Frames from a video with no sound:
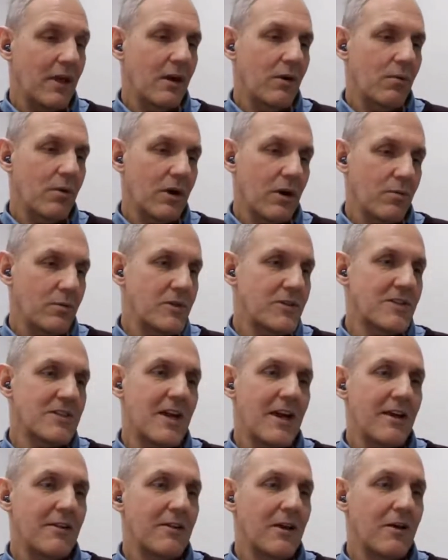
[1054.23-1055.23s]
What I would
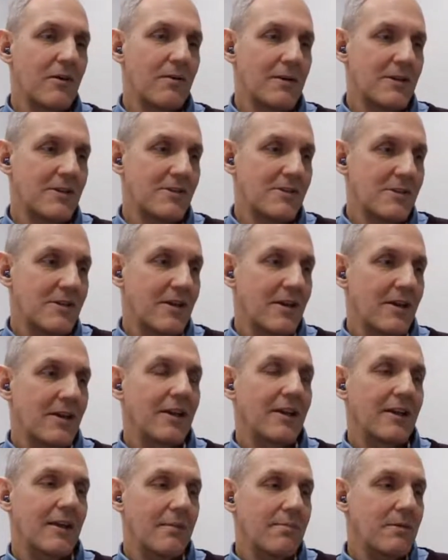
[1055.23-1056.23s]
say though is,
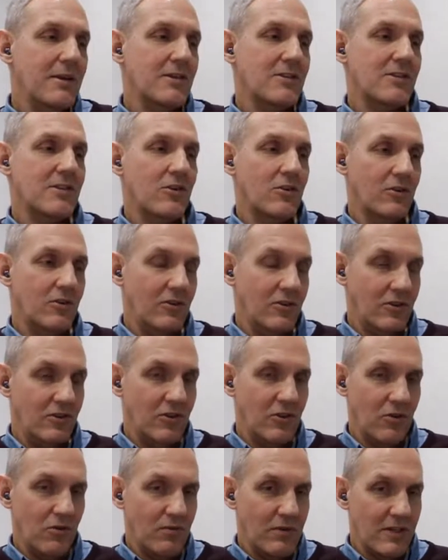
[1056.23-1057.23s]
yep, it's good to do
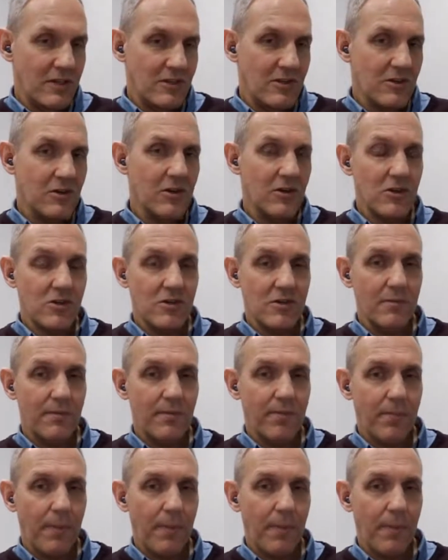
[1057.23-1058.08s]
your research